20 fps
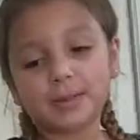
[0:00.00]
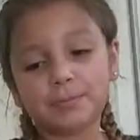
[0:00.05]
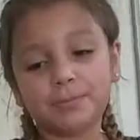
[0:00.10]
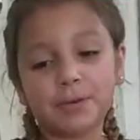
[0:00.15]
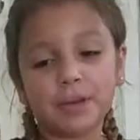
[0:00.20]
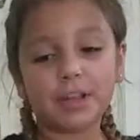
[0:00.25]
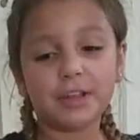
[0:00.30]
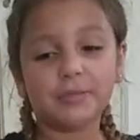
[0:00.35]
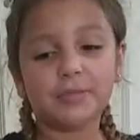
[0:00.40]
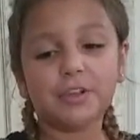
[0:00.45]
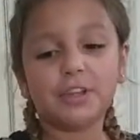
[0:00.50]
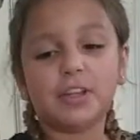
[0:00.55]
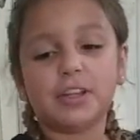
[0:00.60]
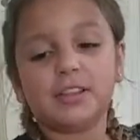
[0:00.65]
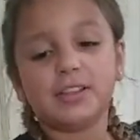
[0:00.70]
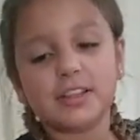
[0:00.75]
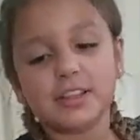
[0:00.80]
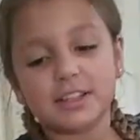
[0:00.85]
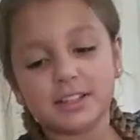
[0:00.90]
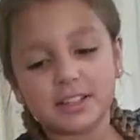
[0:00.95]
But if you
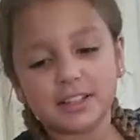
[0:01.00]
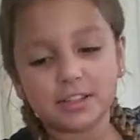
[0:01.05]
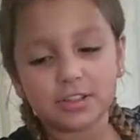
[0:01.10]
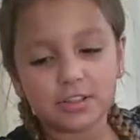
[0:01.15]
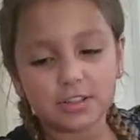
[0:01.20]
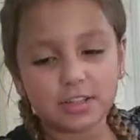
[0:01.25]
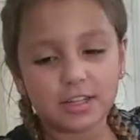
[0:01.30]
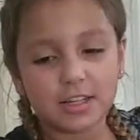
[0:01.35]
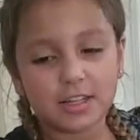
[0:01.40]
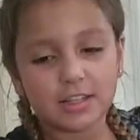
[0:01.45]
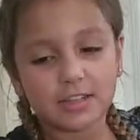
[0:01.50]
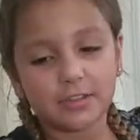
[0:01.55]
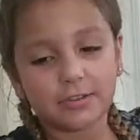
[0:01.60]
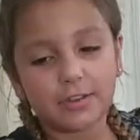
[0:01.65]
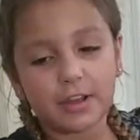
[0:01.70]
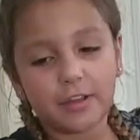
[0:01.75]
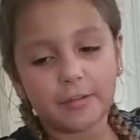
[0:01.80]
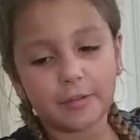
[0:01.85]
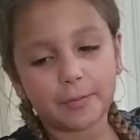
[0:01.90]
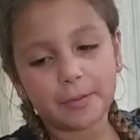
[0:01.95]
get these little seeds, if
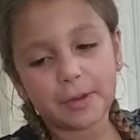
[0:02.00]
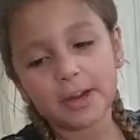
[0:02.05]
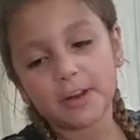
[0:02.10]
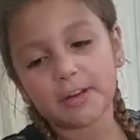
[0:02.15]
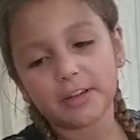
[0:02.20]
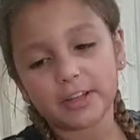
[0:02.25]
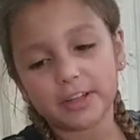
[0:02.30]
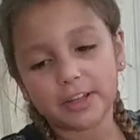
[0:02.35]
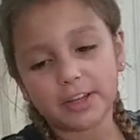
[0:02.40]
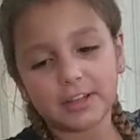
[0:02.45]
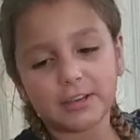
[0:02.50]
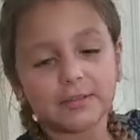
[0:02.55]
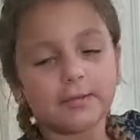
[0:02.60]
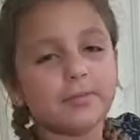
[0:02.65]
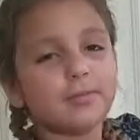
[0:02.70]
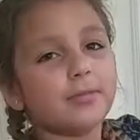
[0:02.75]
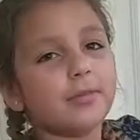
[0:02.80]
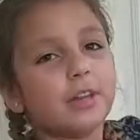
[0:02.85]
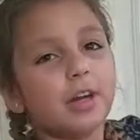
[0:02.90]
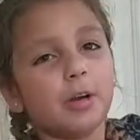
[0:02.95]
you have a parakeet,
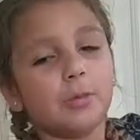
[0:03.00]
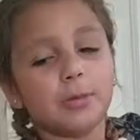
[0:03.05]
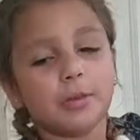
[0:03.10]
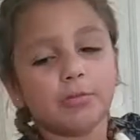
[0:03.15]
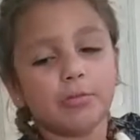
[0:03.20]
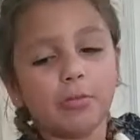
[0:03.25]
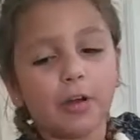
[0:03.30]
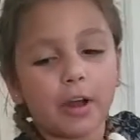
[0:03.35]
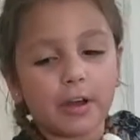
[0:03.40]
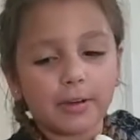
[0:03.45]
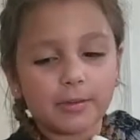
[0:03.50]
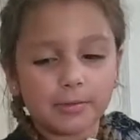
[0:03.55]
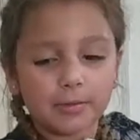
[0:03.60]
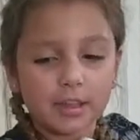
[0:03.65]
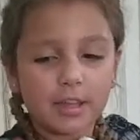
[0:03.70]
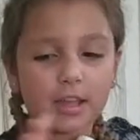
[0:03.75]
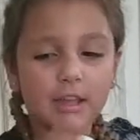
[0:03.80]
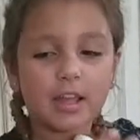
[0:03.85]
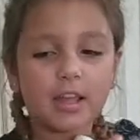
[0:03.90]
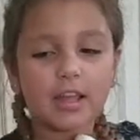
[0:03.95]
that'll be fine.
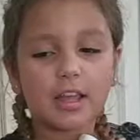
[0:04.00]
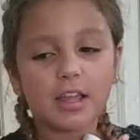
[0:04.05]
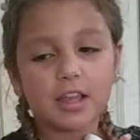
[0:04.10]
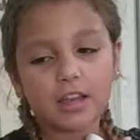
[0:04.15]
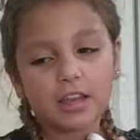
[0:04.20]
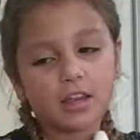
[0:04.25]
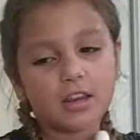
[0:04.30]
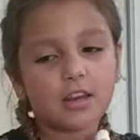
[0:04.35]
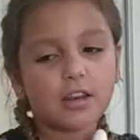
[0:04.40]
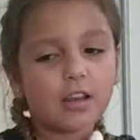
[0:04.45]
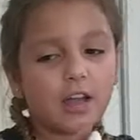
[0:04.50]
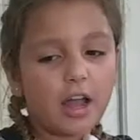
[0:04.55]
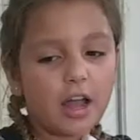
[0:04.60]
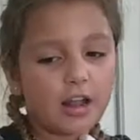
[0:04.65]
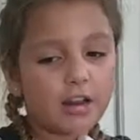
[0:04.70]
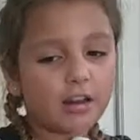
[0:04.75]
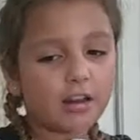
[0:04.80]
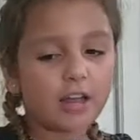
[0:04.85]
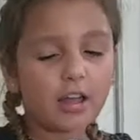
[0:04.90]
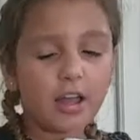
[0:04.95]
And
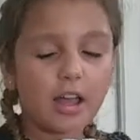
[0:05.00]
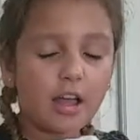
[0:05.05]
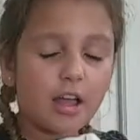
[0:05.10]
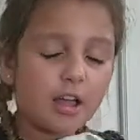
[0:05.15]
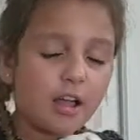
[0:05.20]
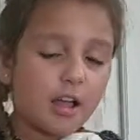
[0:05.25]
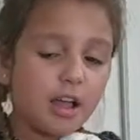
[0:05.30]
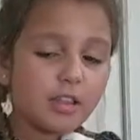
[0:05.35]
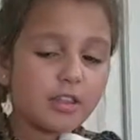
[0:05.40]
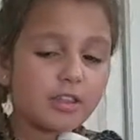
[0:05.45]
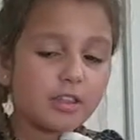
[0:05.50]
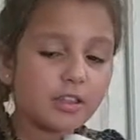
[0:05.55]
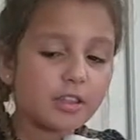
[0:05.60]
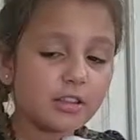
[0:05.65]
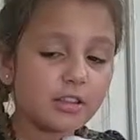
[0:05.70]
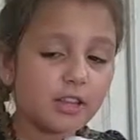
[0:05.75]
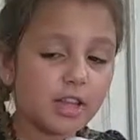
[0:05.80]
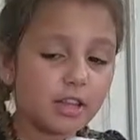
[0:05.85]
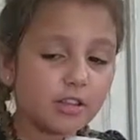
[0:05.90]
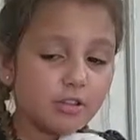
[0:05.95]
I
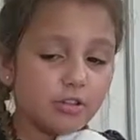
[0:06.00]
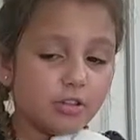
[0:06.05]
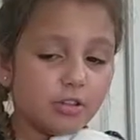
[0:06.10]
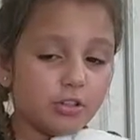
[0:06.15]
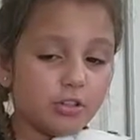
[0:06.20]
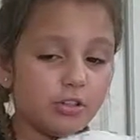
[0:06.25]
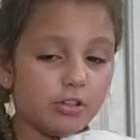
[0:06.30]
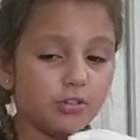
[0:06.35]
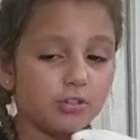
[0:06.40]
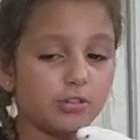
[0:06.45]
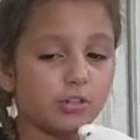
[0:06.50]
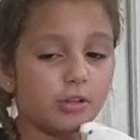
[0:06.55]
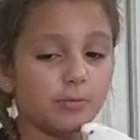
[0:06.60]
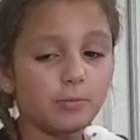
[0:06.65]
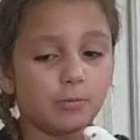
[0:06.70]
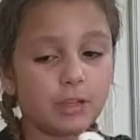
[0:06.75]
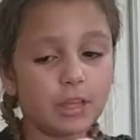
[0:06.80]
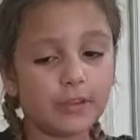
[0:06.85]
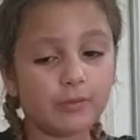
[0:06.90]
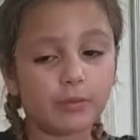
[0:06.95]
think that you could use
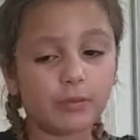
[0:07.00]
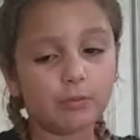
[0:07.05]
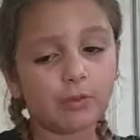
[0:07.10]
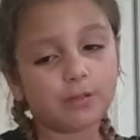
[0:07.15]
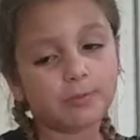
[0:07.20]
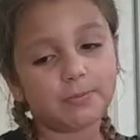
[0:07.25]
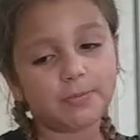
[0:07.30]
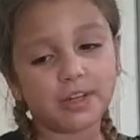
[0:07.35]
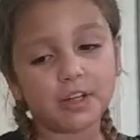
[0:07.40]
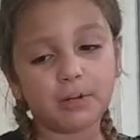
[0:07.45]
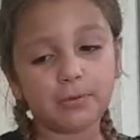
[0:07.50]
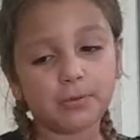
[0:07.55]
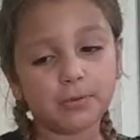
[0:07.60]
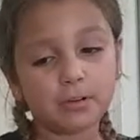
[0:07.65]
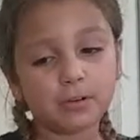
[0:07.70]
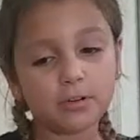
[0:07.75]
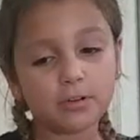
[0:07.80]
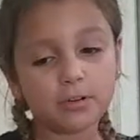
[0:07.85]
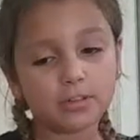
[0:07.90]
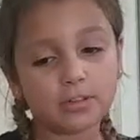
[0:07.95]
them even with bigger
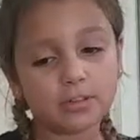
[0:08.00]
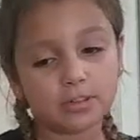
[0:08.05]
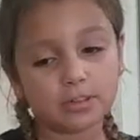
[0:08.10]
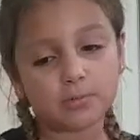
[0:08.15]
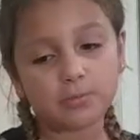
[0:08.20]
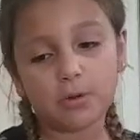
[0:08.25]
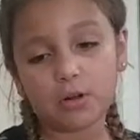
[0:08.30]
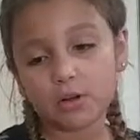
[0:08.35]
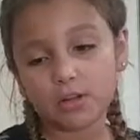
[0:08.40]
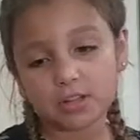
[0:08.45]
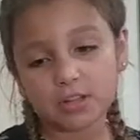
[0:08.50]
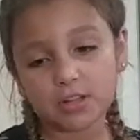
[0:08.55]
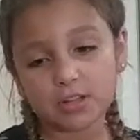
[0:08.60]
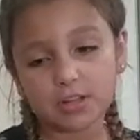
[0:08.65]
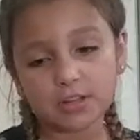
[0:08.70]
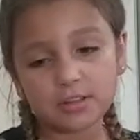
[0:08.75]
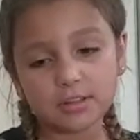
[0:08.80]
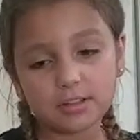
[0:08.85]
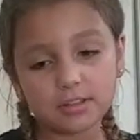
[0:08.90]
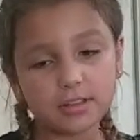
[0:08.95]
birds, the small
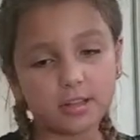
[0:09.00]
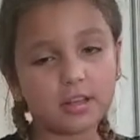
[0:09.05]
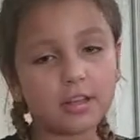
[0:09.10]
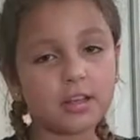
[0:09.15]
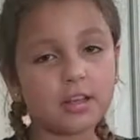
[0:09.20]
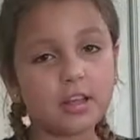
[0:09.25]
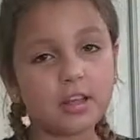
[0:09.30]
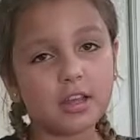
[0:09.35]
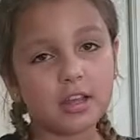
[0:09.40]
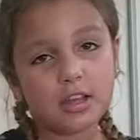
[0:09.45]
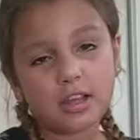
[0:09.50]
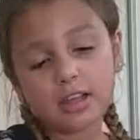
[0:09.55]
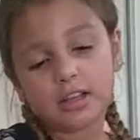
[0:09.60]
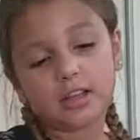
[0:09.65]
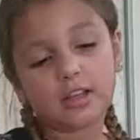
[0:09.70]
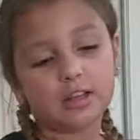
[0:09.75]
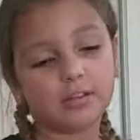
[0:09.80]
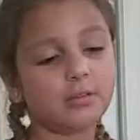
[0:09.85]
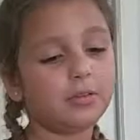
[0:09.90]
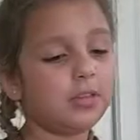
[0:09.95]
seeds,
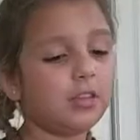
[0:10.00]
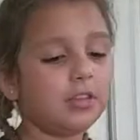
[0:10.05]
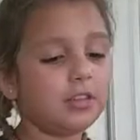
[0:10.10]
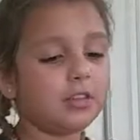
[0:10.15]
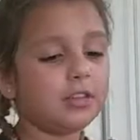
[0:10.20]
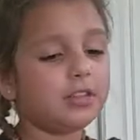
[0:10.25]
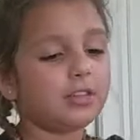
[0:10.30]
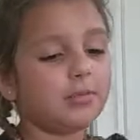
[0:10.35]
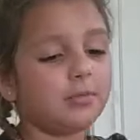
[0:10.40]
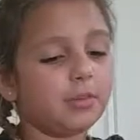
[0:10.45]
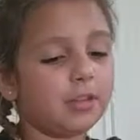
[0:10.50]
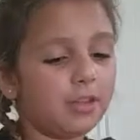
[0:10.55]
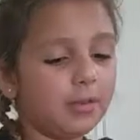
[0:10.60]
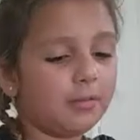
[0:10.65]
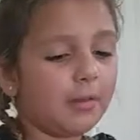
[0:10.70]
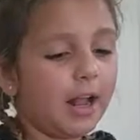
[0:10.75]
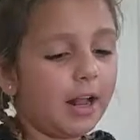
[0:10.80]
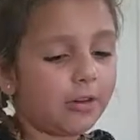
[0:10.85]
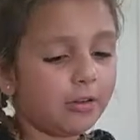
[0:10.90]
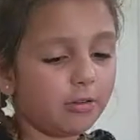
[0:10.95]
and it doesn't really
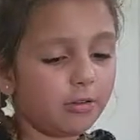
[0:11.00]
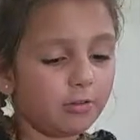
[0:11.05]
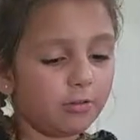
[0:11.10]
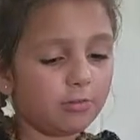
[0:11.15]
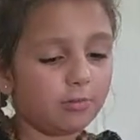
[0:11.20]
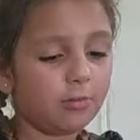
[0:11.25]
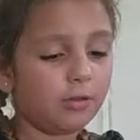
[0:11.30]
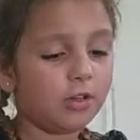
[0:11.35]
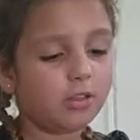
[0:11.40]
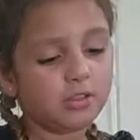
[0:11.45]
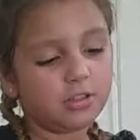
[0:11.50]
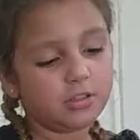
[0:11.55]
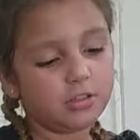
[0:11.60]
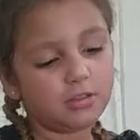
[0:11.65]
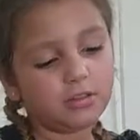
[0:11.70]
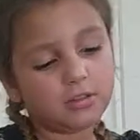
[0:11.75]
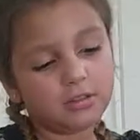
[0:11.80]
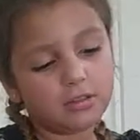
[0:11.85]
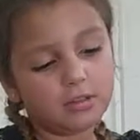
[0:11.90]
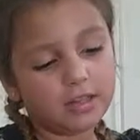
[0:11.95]
matter
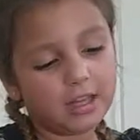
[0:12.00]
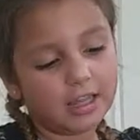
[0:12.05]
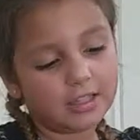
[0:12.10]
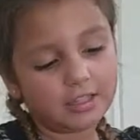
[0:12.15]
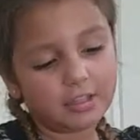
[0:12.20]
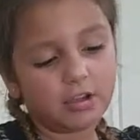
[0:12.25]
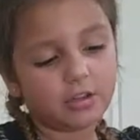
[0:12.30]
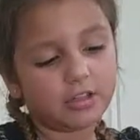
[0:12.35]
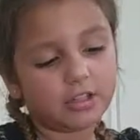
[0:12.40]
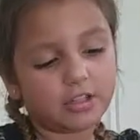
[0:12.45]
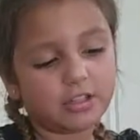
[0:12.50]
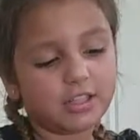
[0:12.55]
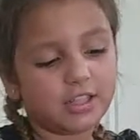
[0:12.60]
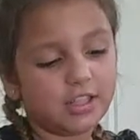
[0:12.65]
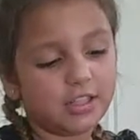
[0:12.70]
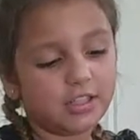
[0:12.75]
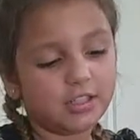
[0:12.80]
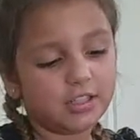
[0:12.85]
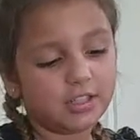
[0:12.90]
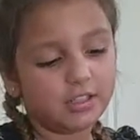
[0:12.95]
as long as
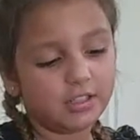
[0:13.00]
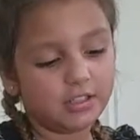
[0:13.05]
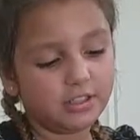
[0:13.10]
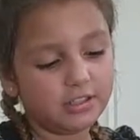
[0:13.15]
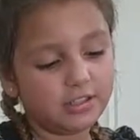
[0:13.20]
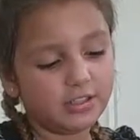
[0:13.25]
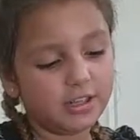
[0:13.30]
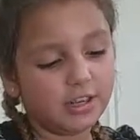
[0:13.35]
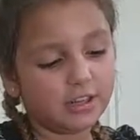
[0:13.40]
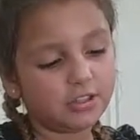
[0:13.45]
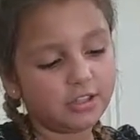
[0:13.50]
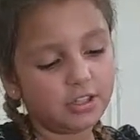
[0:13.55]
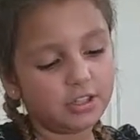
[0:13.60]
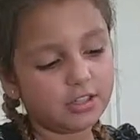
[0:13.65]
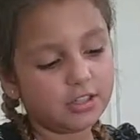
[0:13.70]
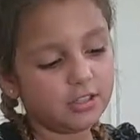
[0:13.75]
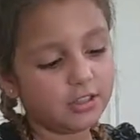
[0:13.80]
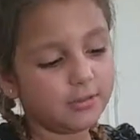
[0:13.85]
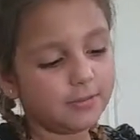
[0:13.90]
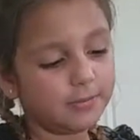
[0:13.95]
they can
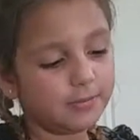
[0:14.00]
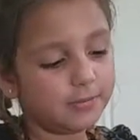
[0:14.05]
digest it.